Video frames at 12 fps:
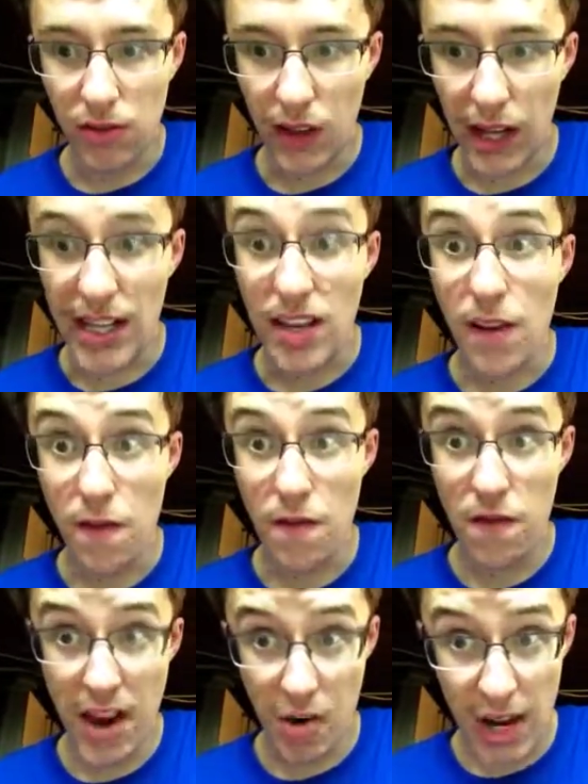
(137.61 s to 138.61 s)
Like,
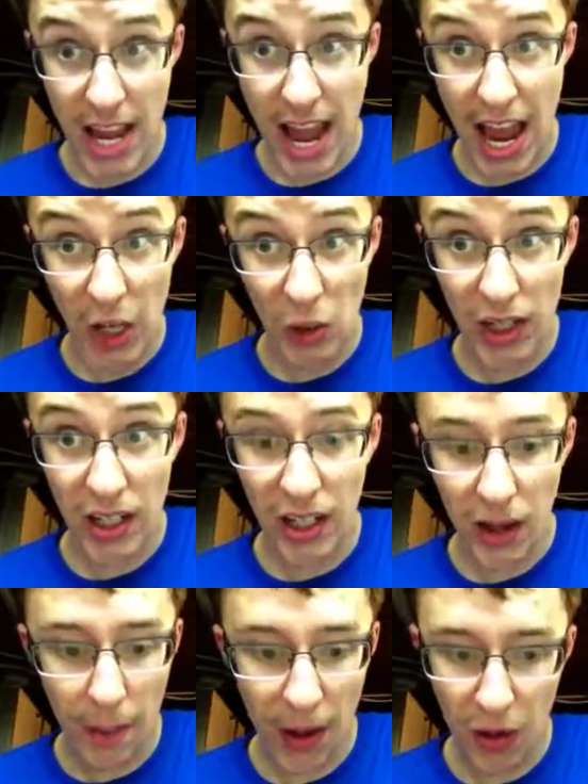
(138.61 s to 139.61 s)
very angry
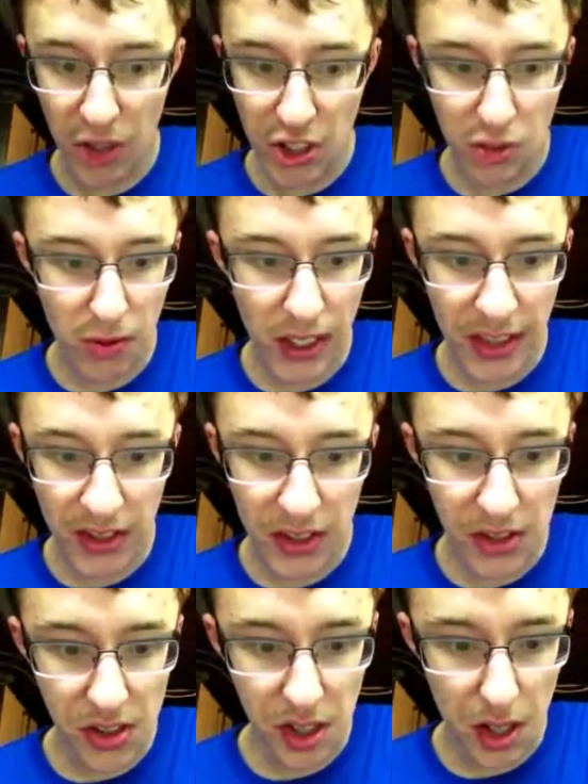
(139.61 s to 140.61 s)
about just reading
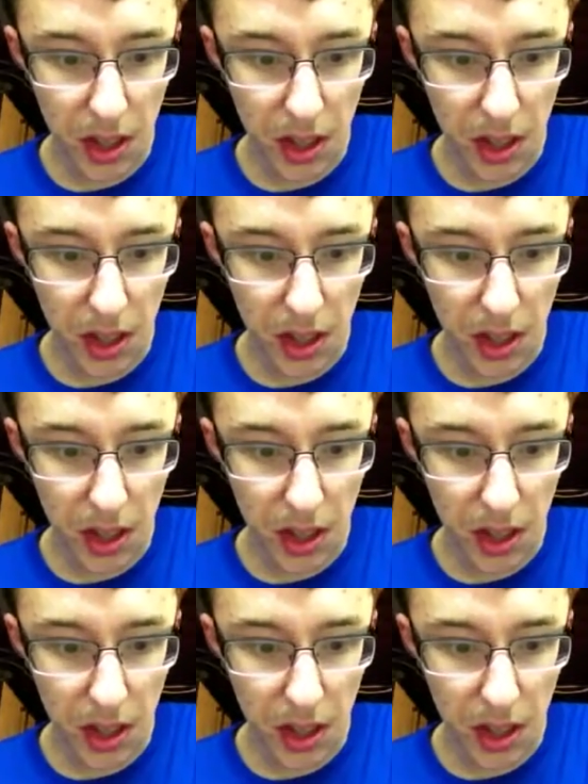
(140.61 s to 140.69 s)
this.